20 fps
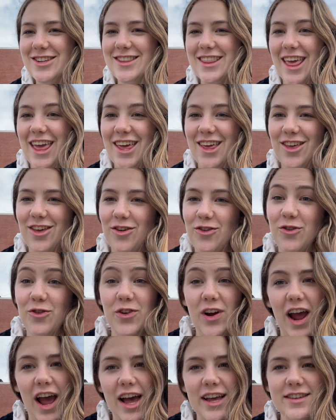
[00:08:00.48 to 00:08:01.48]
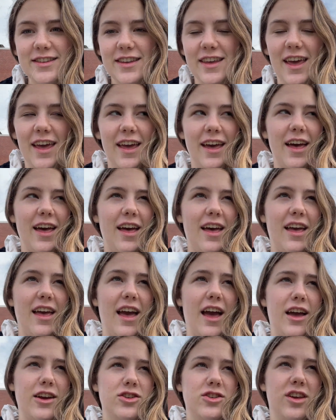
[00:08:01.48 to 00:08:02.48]
thank you for asking. I
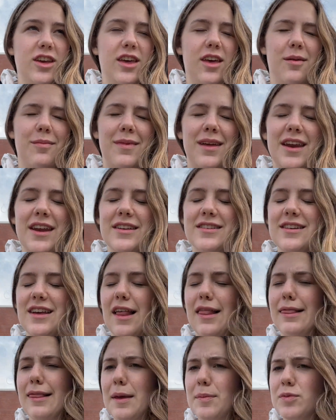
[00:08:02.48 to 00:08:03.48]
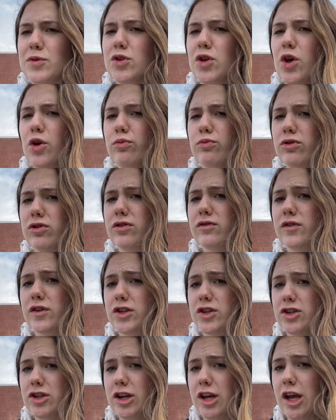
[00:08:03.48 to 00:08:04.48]
actually committed to Lipscomb
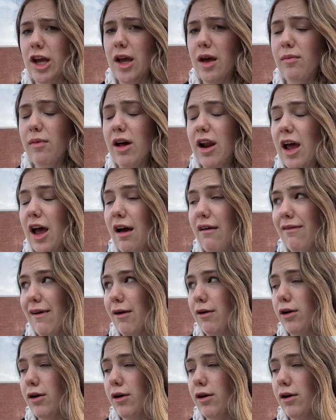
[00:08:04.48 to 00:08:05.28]
University about a half hour